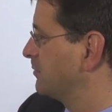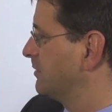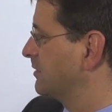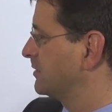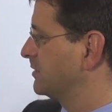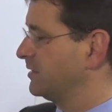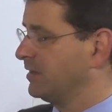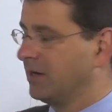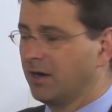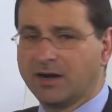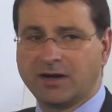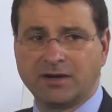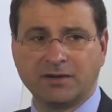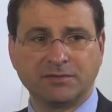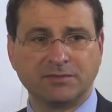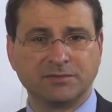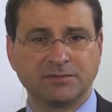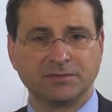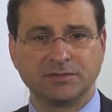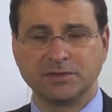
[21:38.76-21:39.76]
cr,
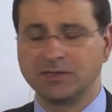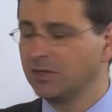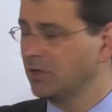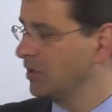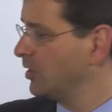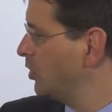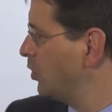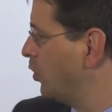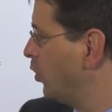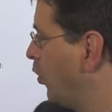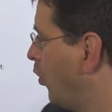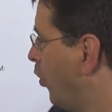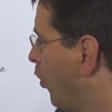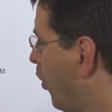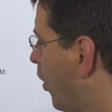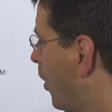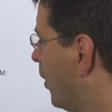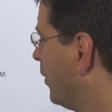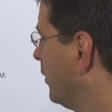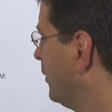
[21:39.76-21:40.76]

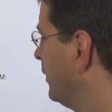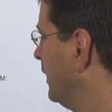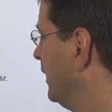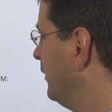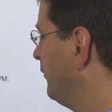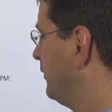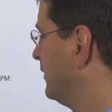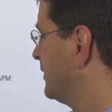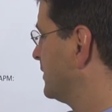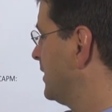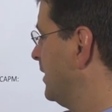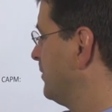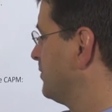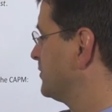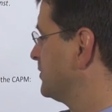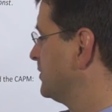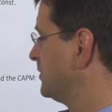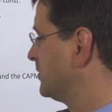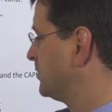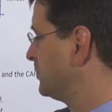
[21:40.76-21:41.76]
or if we
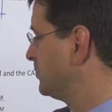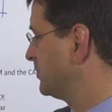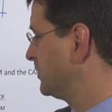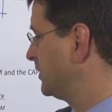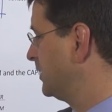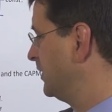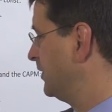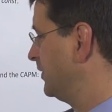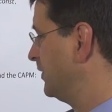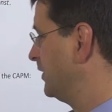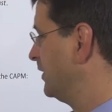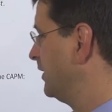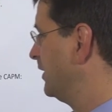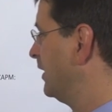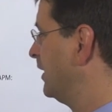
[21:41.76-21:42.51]
substitute in